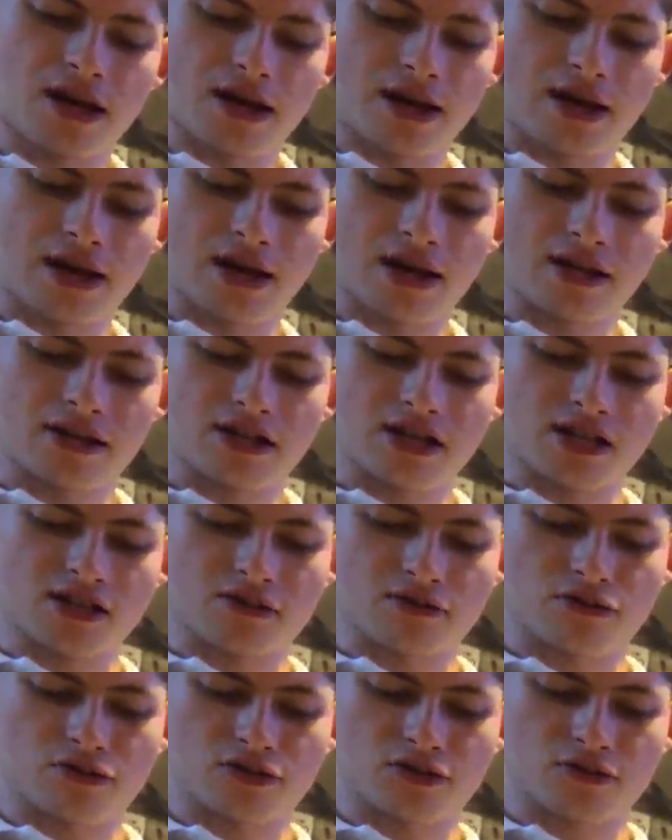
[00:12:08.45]
And yes,
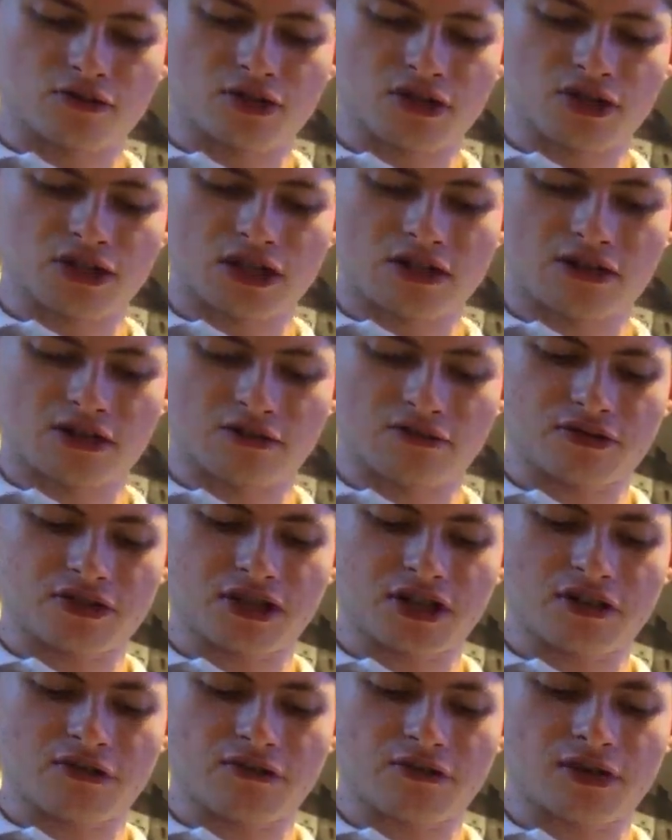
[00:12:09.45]
of course, there was a shout out for
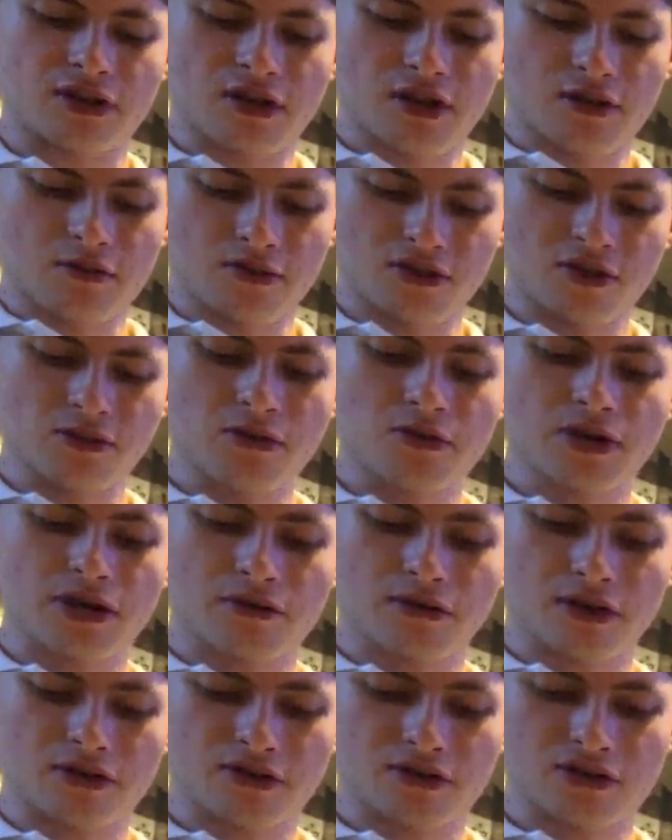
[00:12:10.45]
Seraphon, which I will get
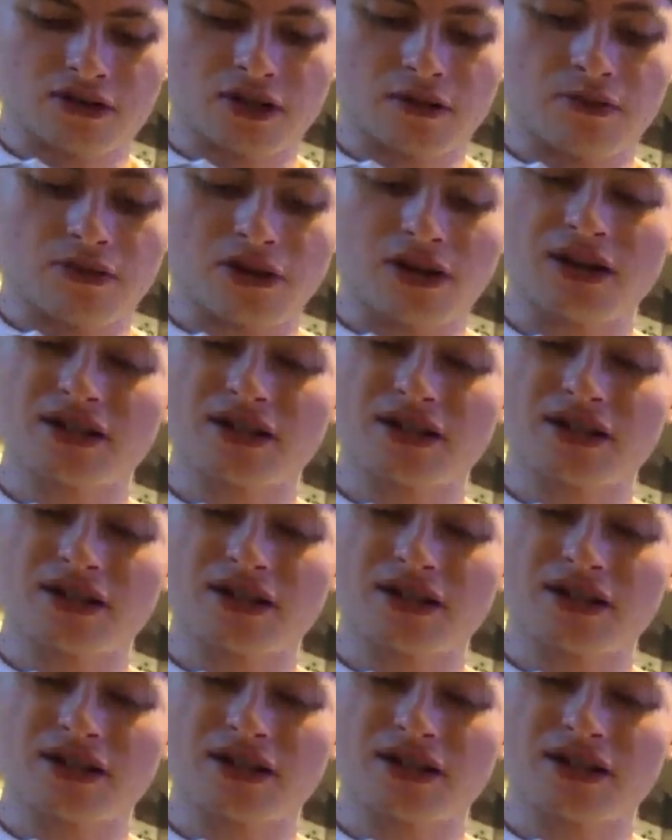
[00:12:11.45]
around to at some point.